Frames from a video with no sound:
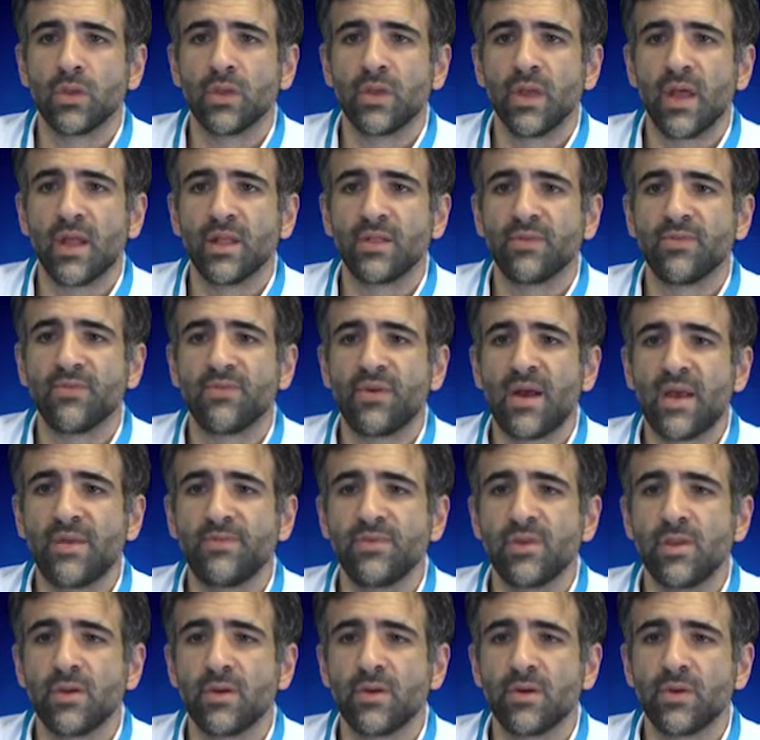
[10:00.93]
at 5
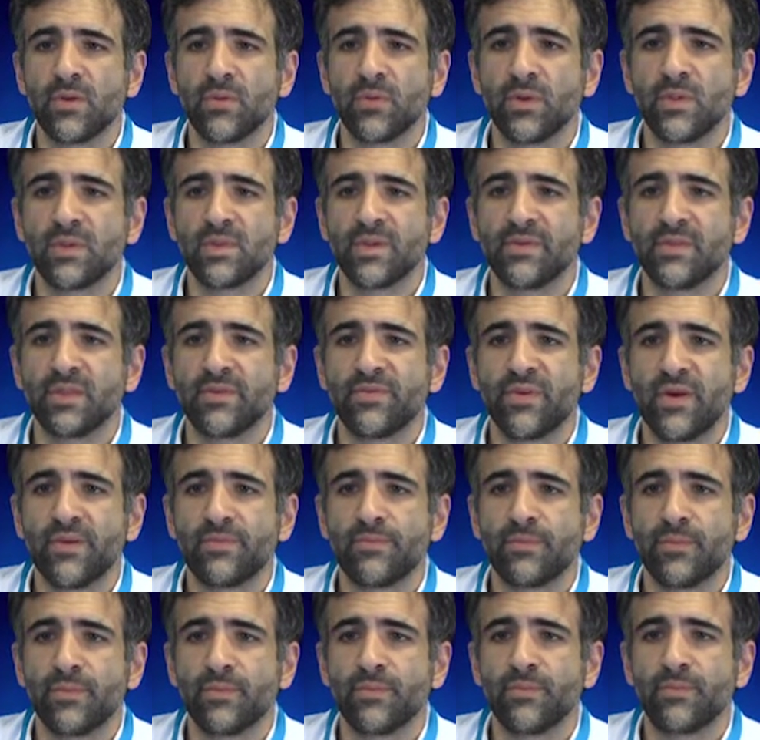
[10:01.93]
years with
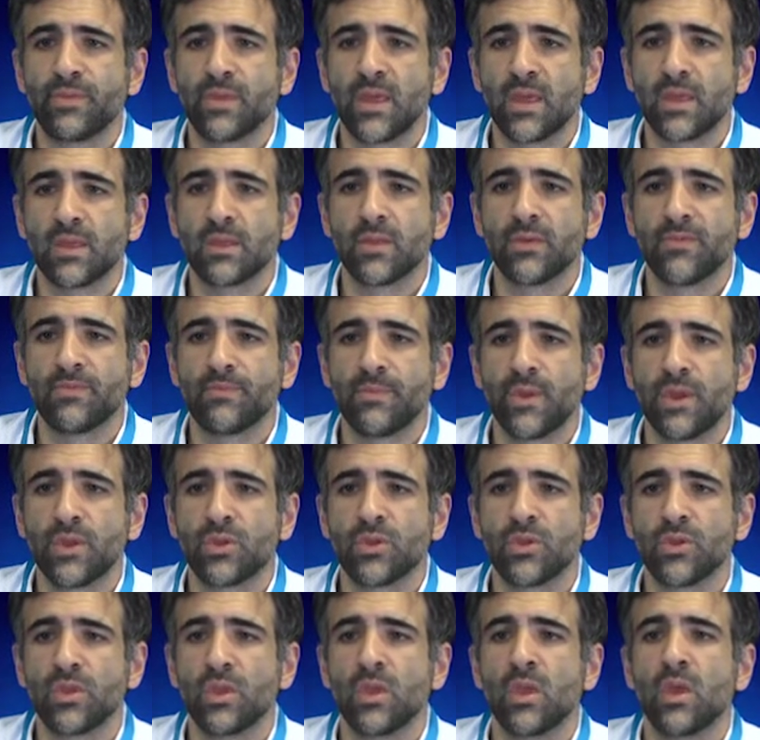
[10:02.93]
75% of
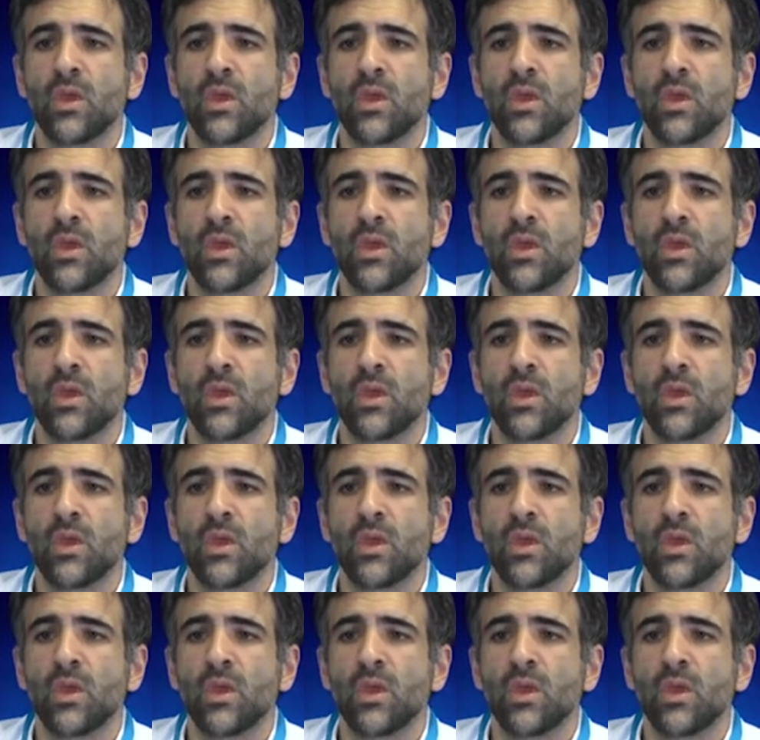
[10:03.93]
patients.